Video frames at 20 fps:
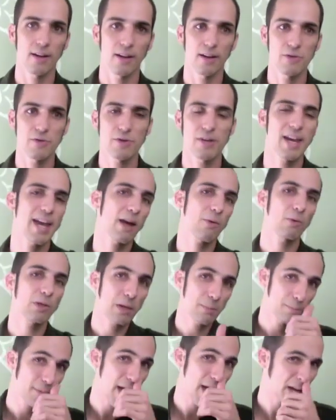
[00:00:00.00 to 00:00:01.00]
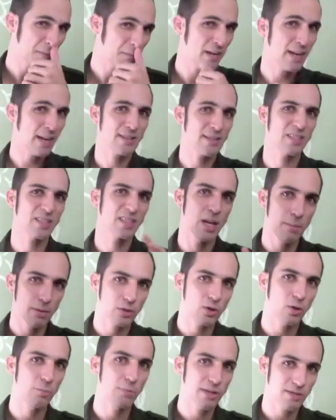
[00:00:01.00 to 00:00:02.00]
you can't really peg me as a
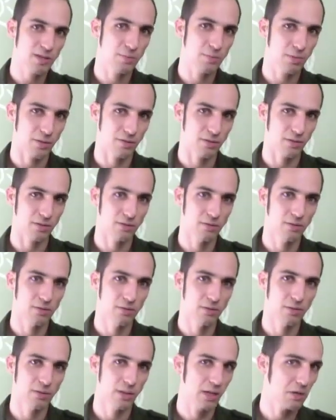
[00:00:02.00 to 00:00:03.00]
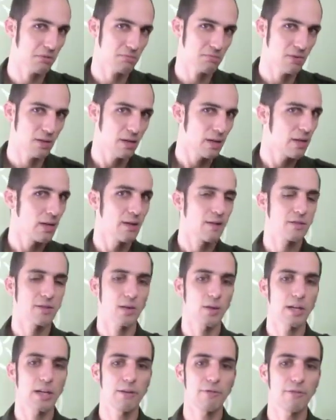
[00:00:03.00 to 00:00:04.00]
typical business person, you know?
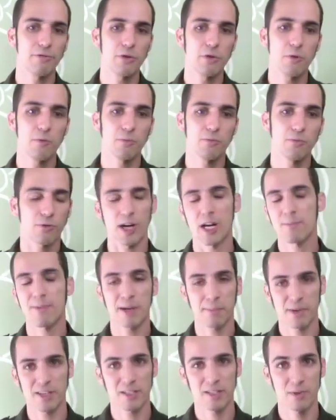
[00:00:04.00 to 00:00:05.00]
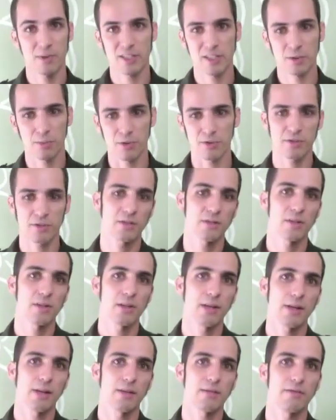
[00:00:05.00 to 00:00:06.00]
So if you try to peg me as a business person,
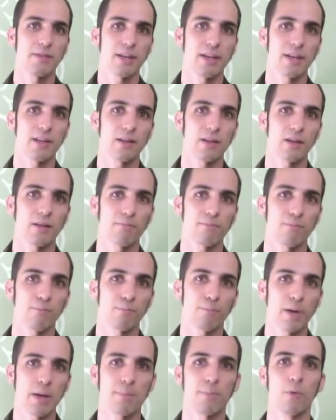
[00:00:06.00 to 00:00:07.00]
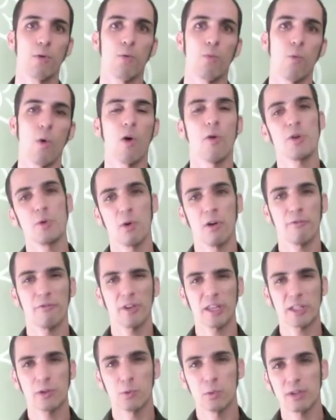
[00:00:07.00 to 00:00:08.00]
then you won't
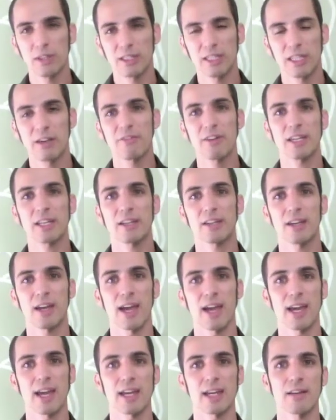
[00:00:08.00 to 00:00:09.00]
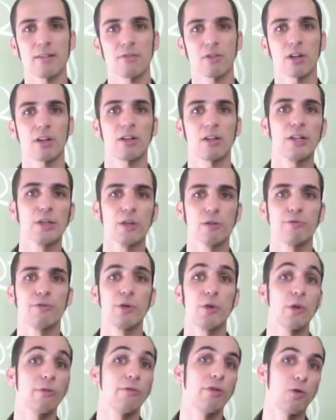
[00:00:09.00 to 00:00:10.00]
feel like you're really giving a clear
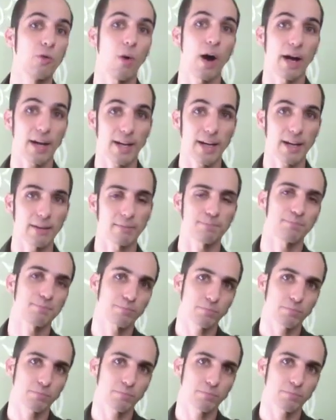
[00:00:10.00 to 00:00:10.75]
view of who I am.